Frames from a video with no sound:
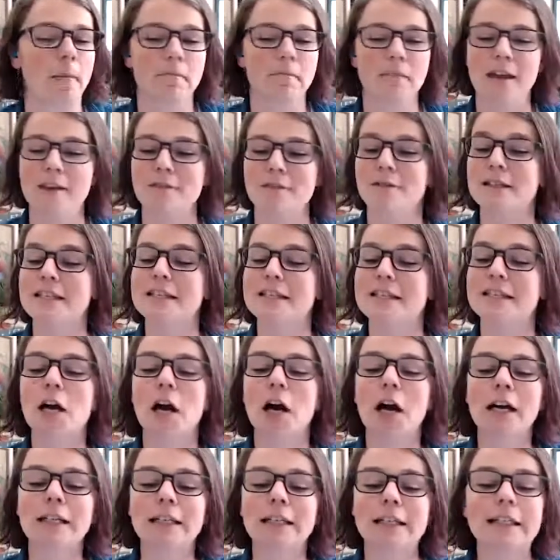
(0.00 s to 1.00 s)
If it's
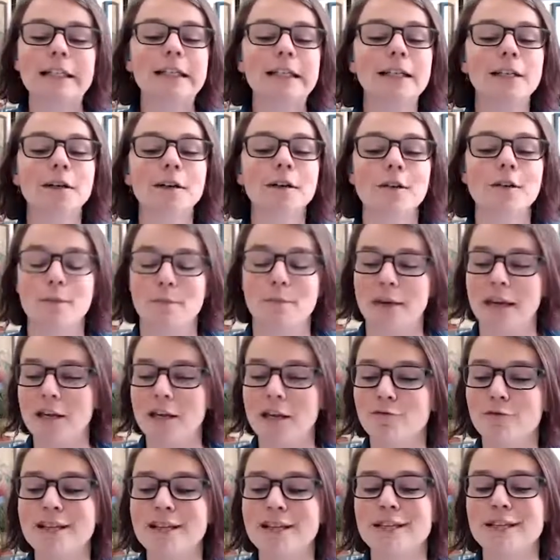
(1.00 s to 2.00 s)
not clear, the
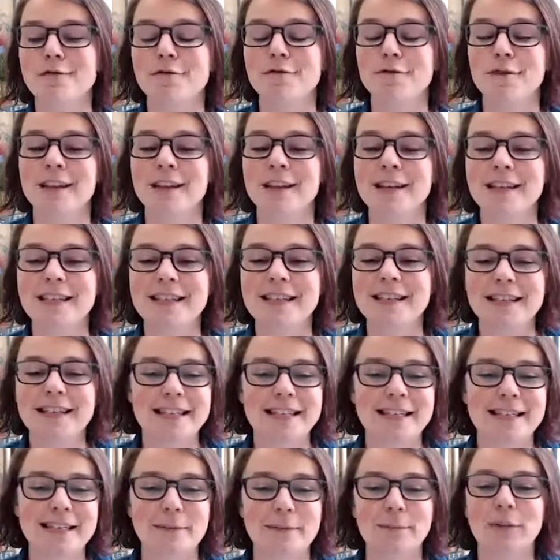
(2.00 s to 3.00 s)
main reason for this
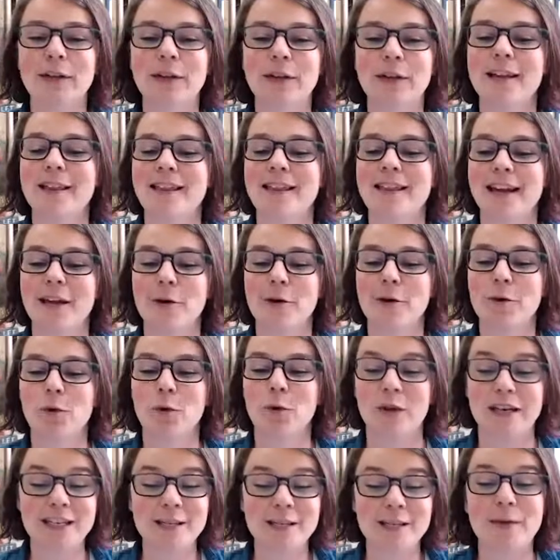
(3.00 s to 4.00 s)
is simply that
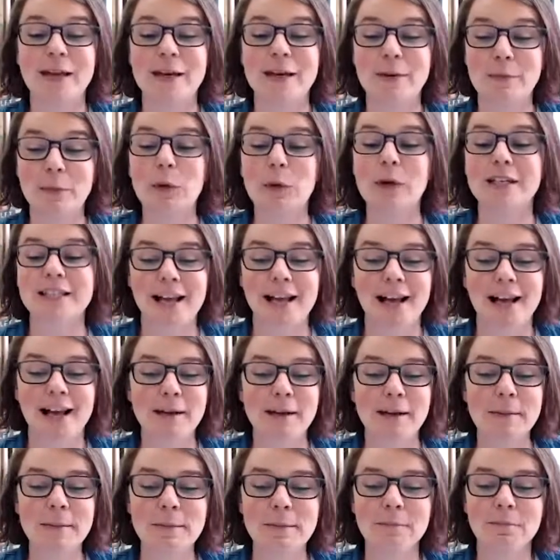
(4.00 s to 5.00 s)
we spend more
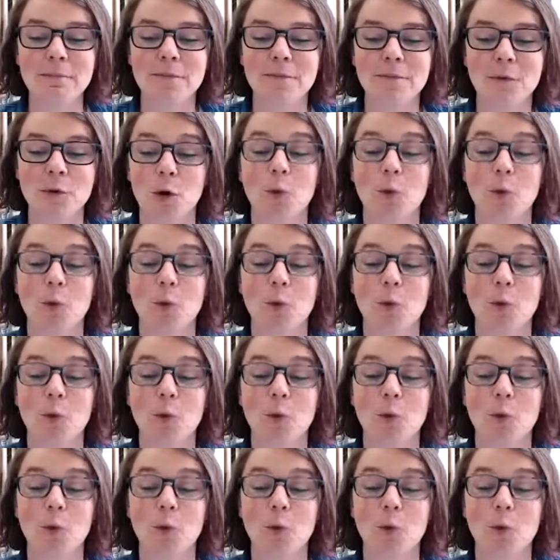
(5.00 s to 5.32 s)
time,